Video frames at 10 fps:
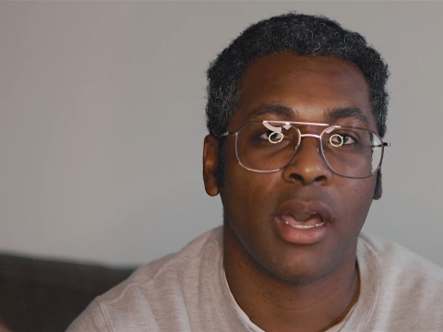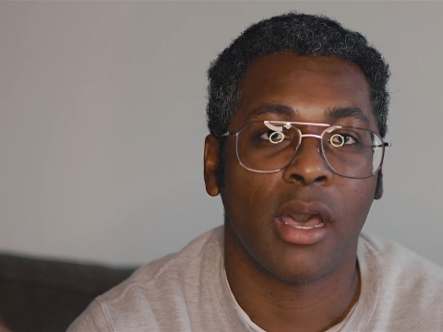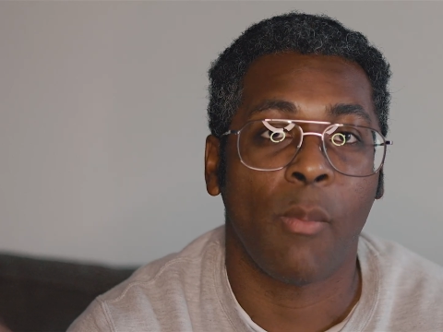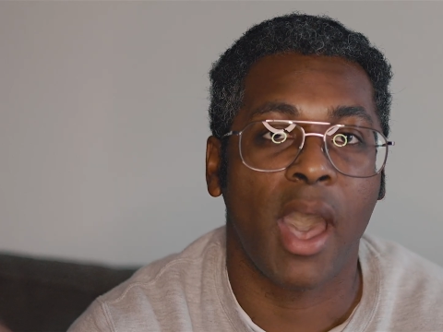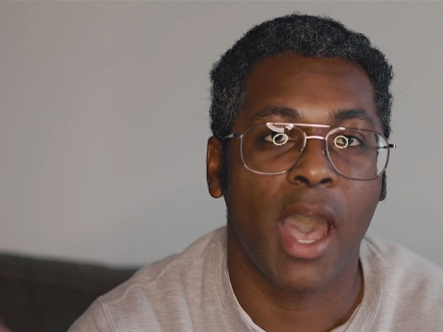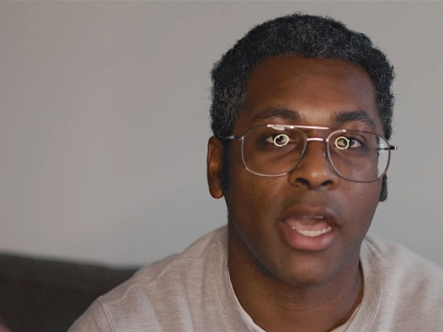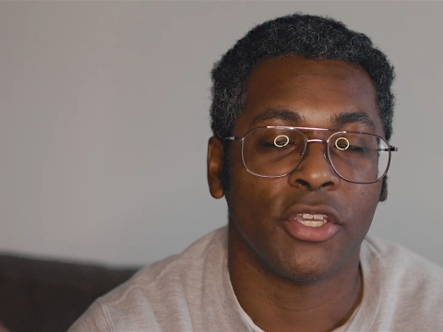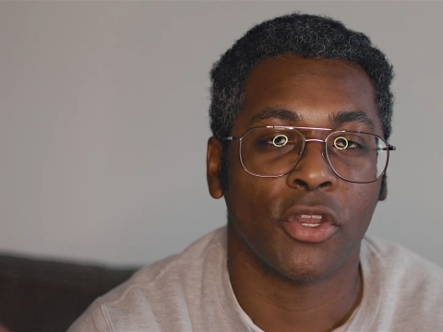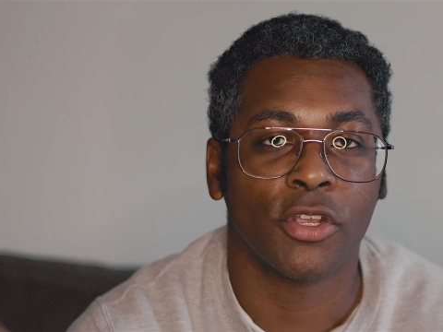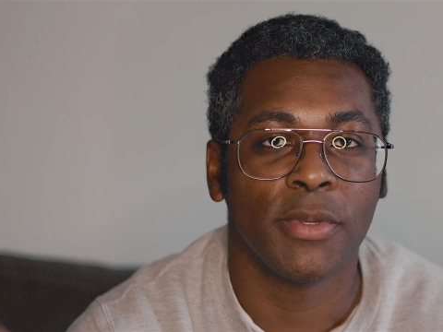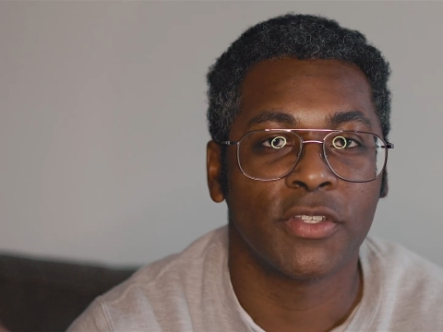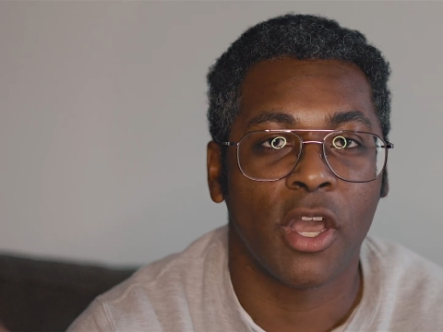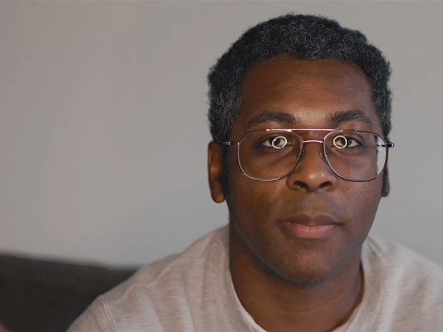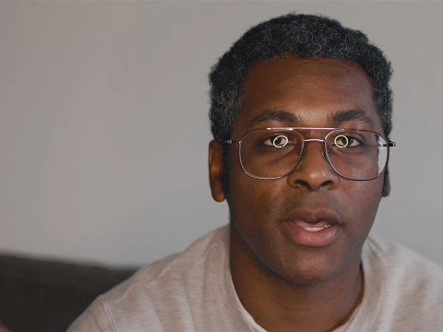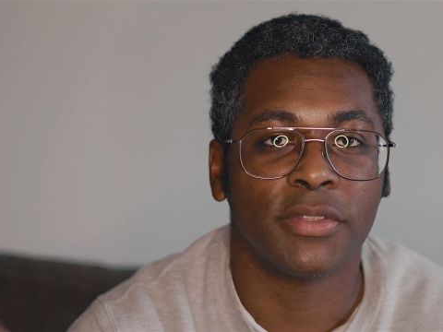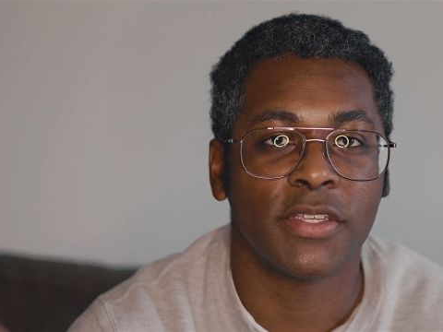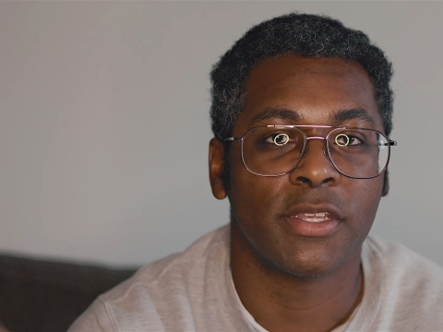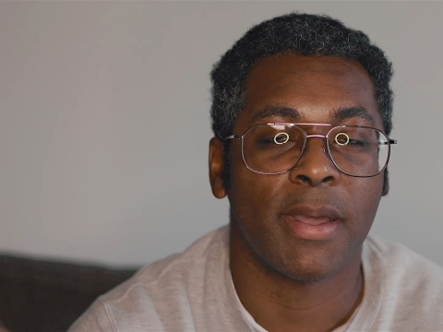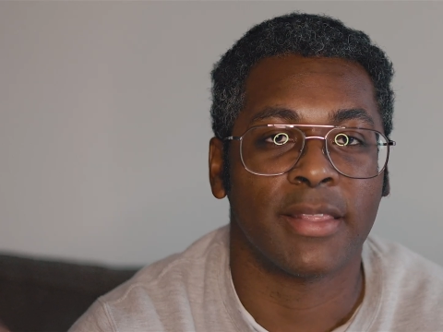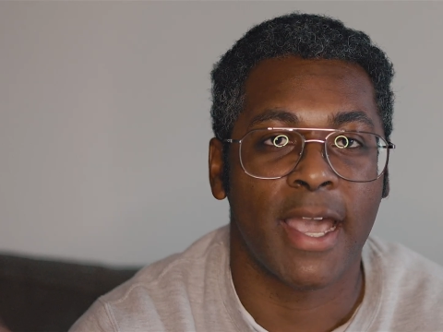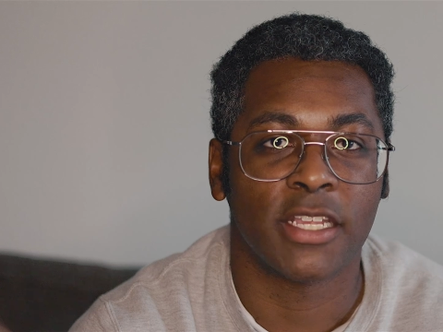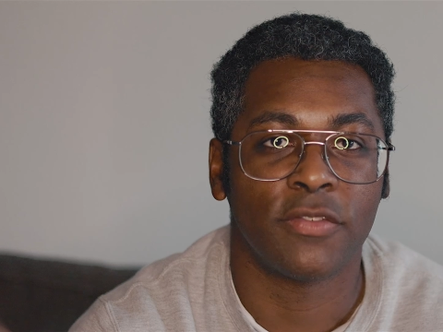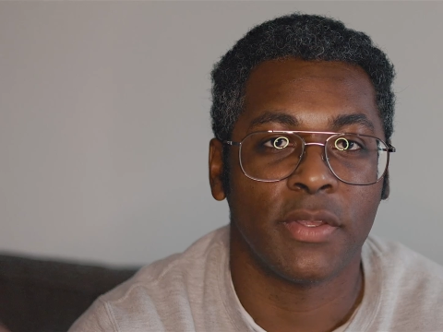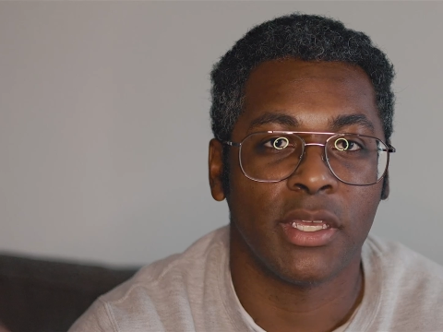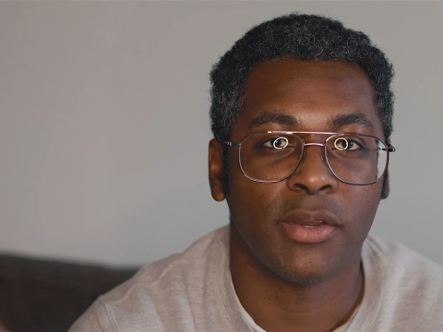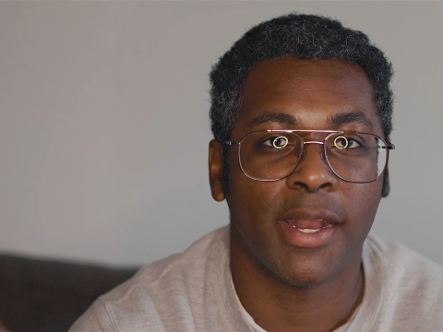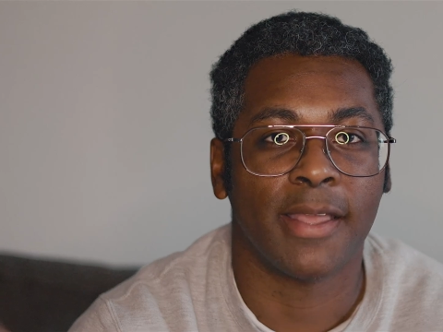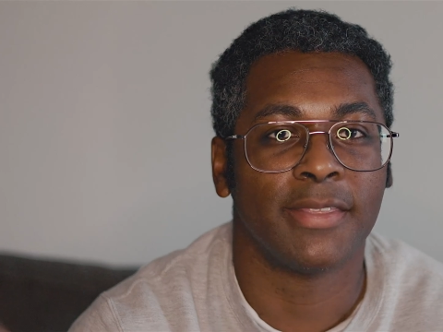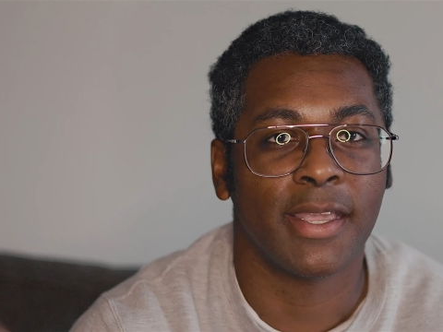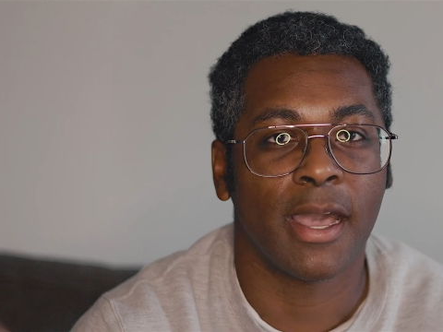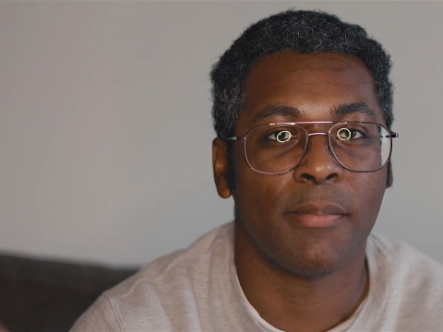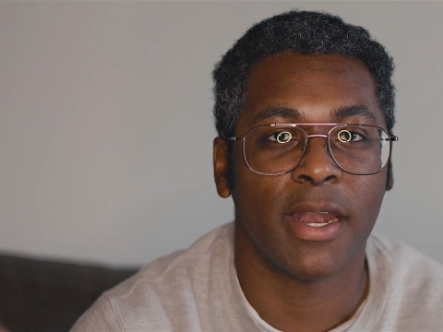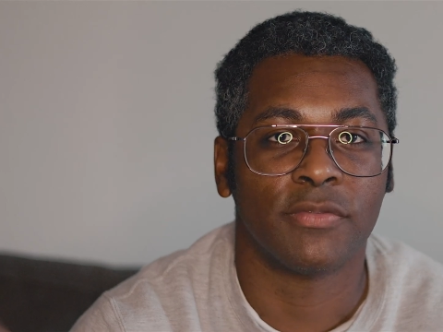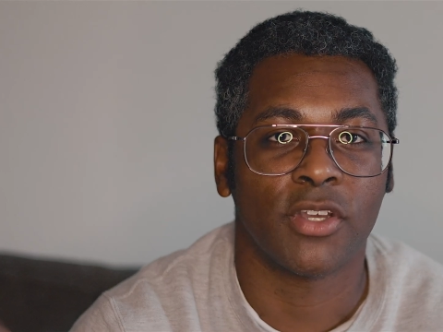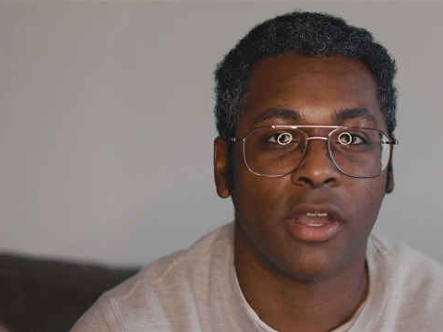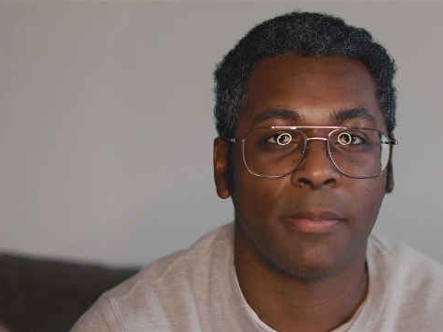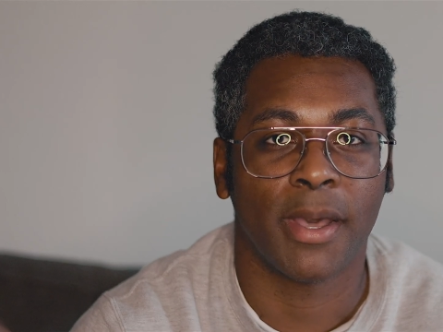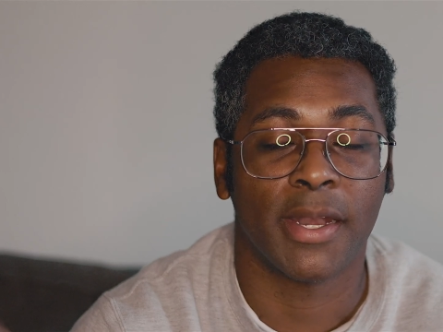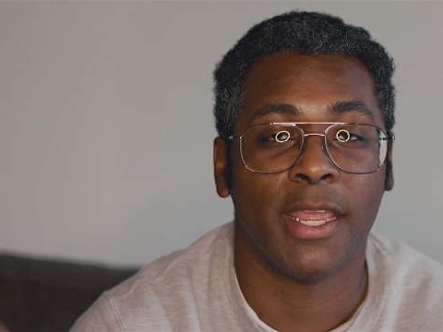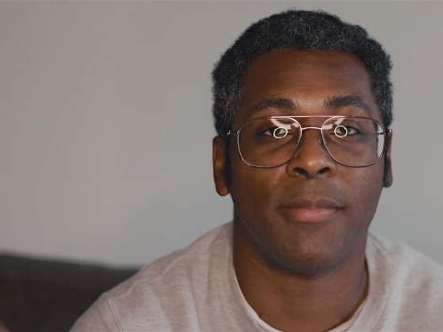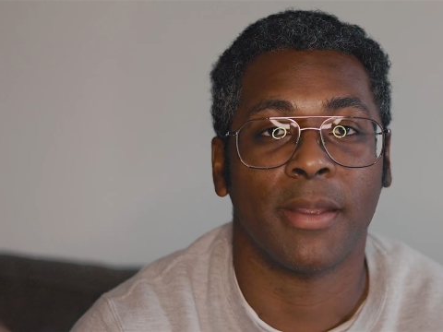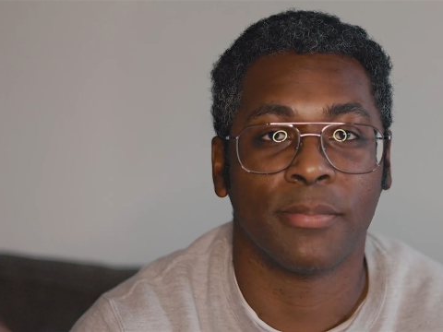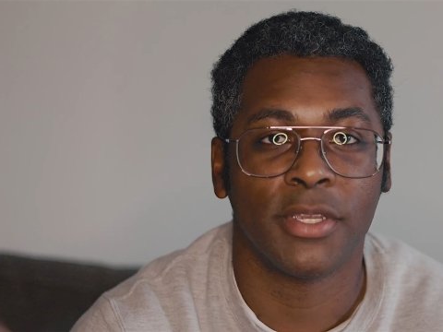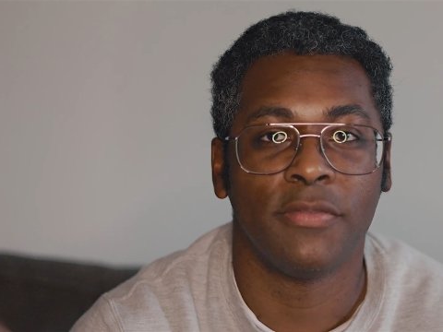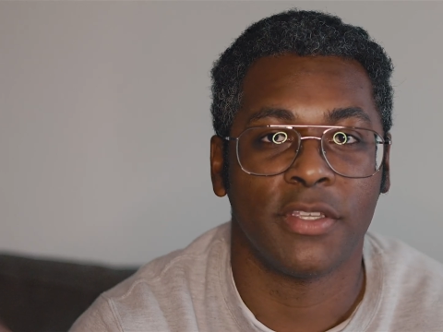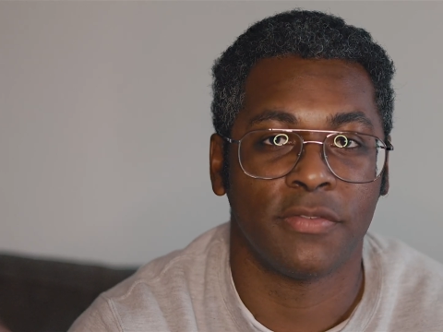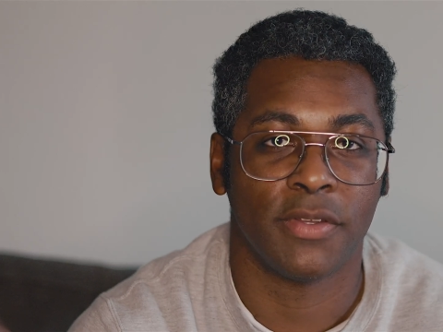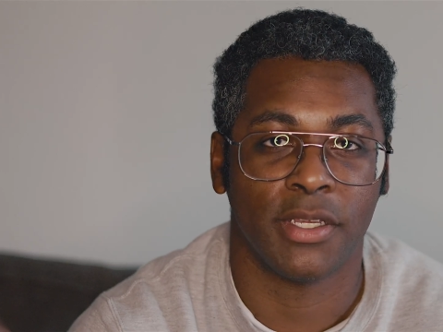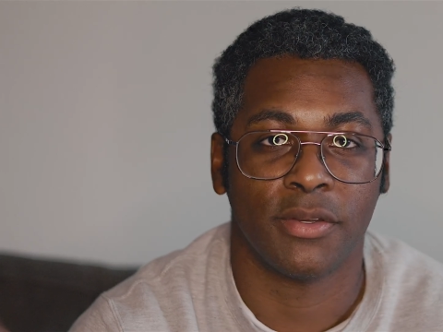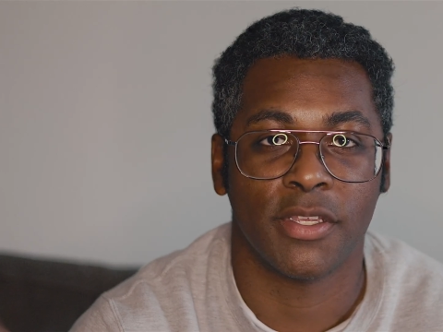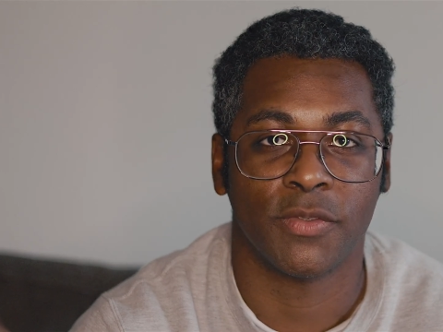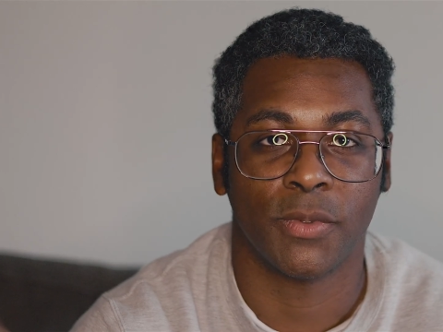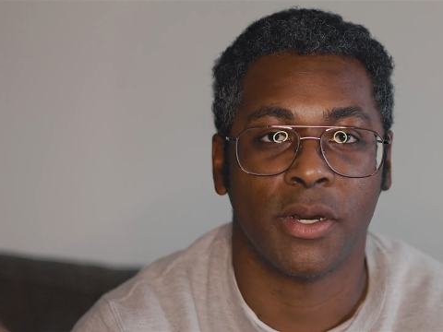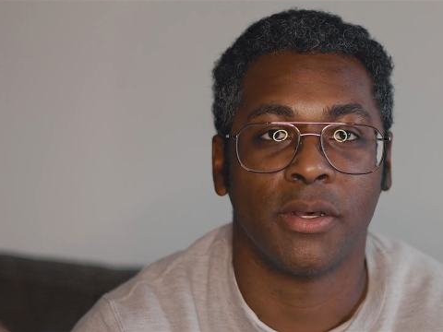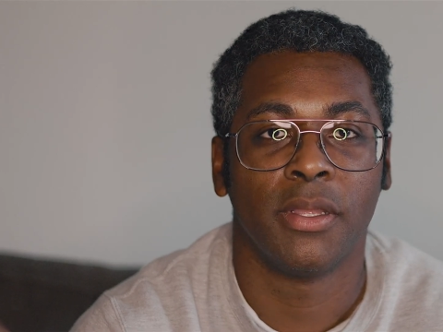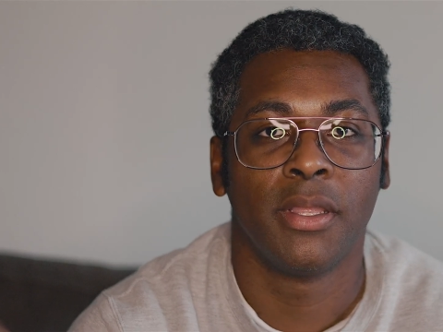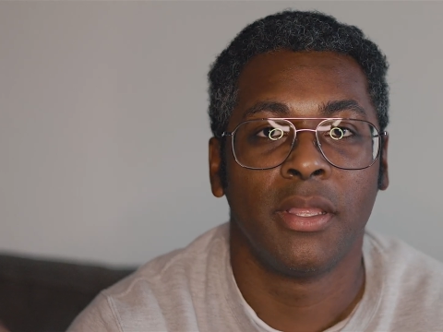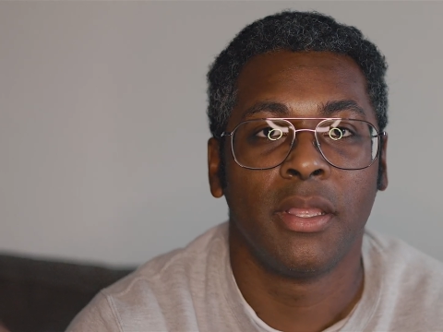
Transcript: You heard me talk about this in my last video, and I think I might've talked about it in my previous video as well,